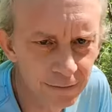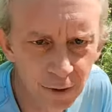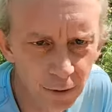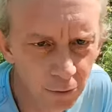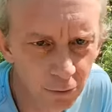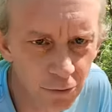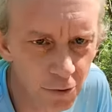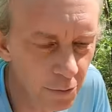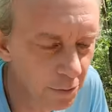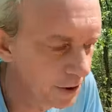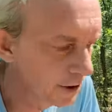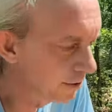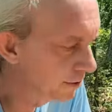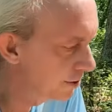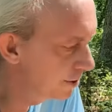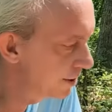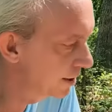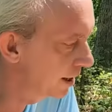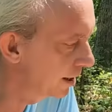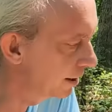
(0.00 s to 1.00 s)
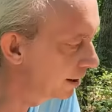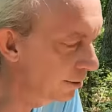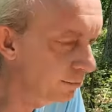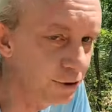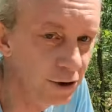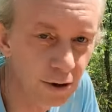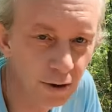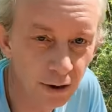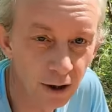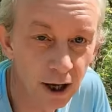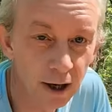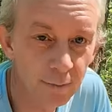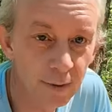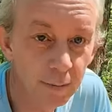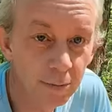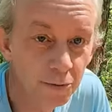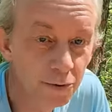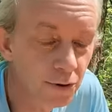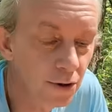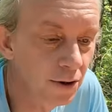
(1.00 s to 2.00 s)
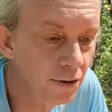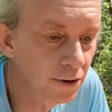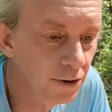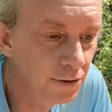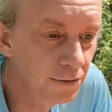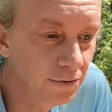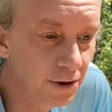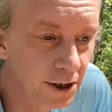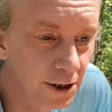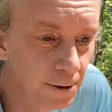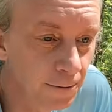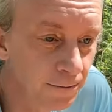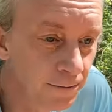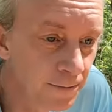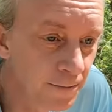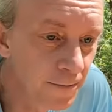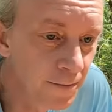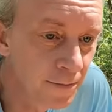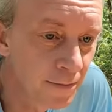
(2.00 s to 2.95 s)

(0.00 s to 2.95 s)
Don't quote me on the state. And I'm sure a lot of people saw this video.